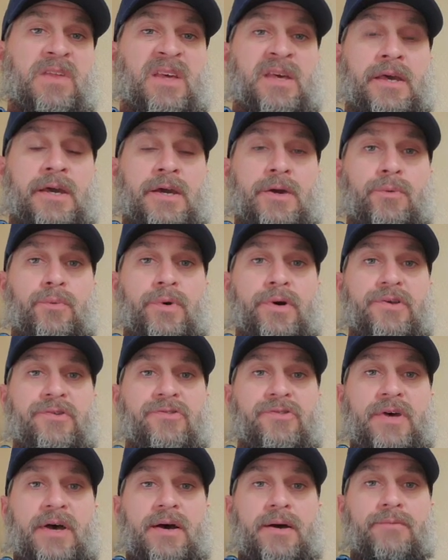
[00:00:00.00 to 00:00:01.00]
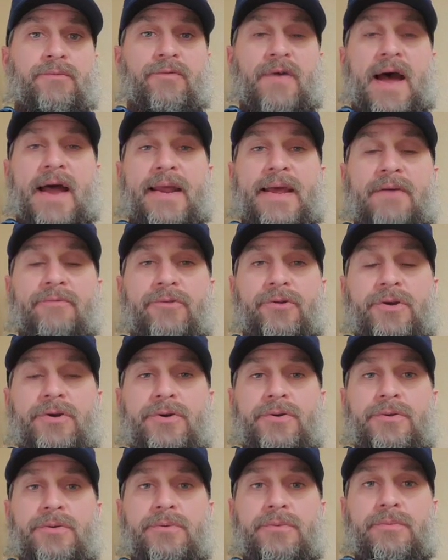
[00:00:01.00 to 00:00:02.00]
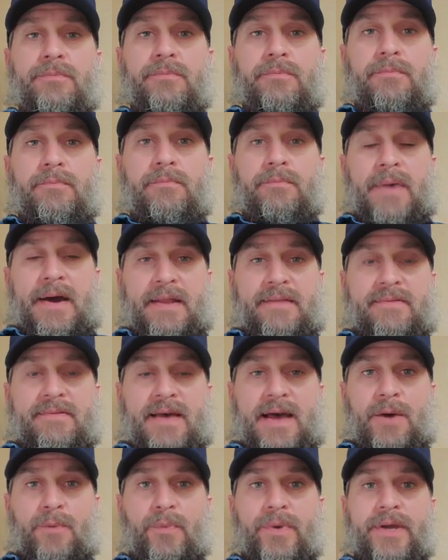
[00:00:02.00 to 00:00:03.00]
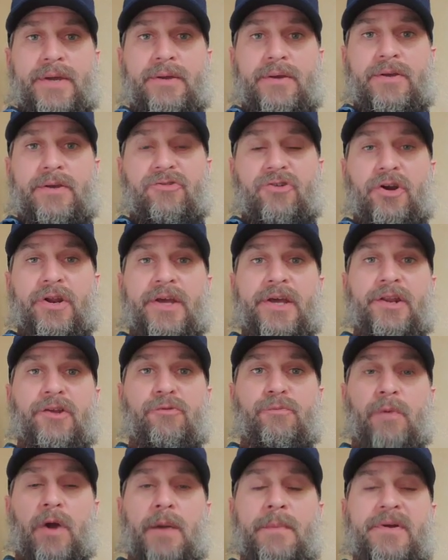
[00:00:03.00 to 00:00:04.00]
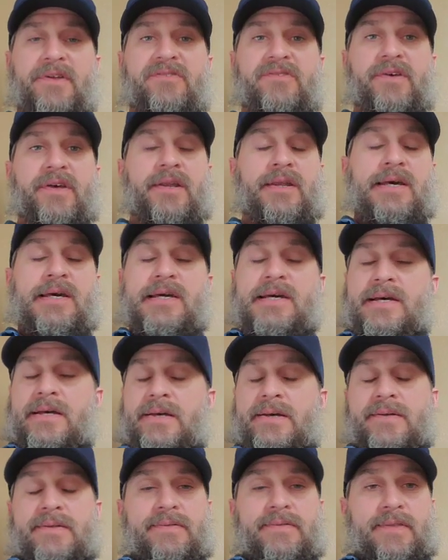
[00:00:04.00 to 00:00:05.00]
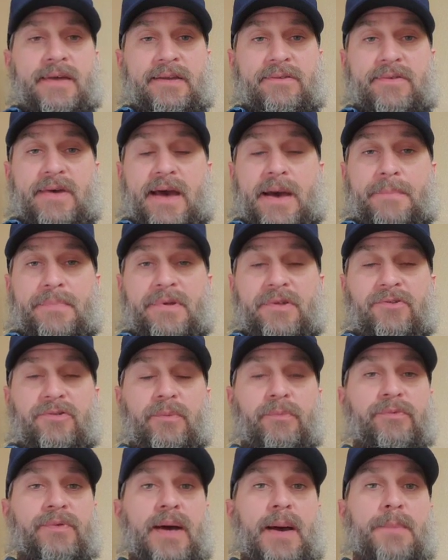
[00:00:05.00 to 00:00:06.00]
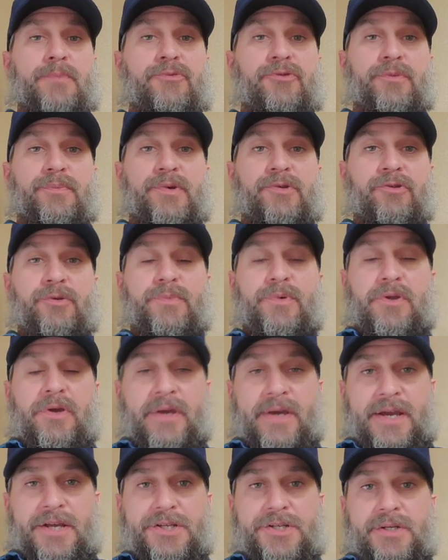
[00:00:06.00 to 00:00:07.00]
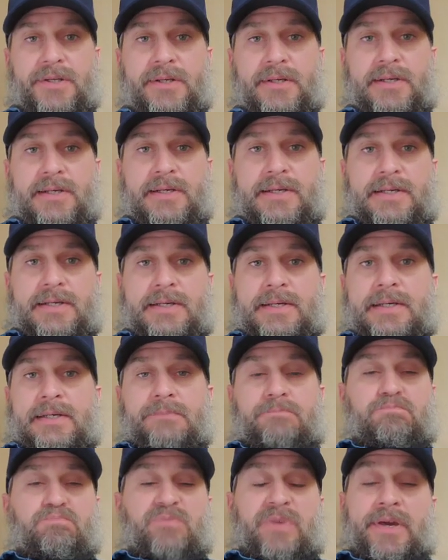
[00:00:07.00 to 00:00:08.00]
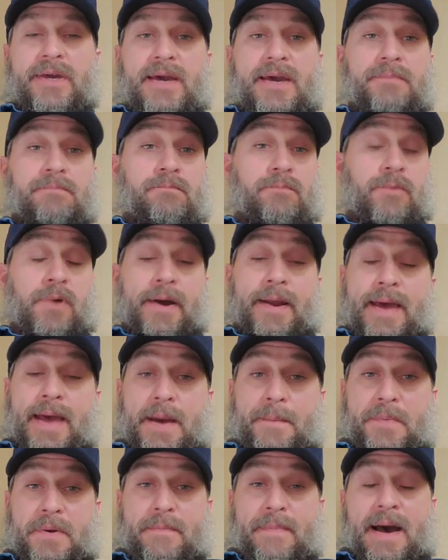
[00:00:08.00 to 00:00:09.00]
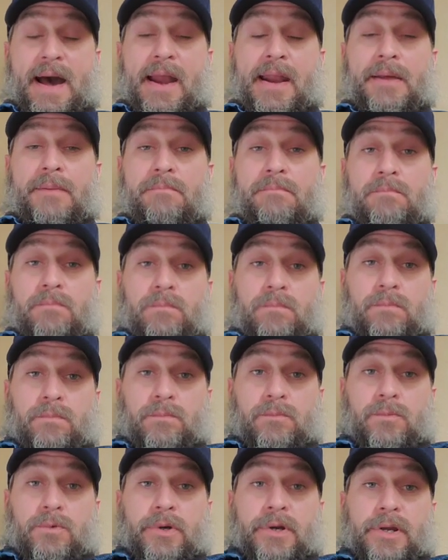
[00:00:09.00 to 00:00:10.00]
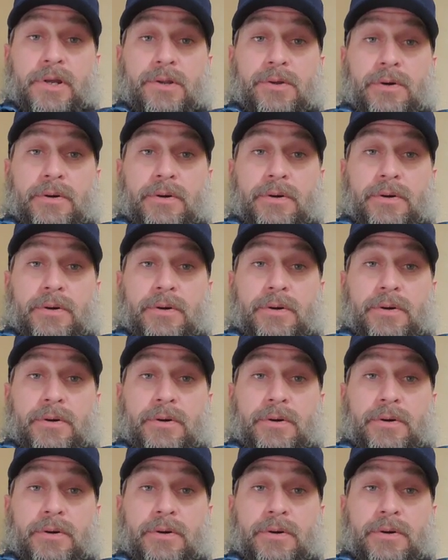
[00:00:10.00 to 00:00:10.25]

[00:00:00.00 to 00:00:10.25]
it was Friday afternoon. By the time we started getting these permits in, things happen. Sometimes a miscommunication. Again, not happy about it. What can I do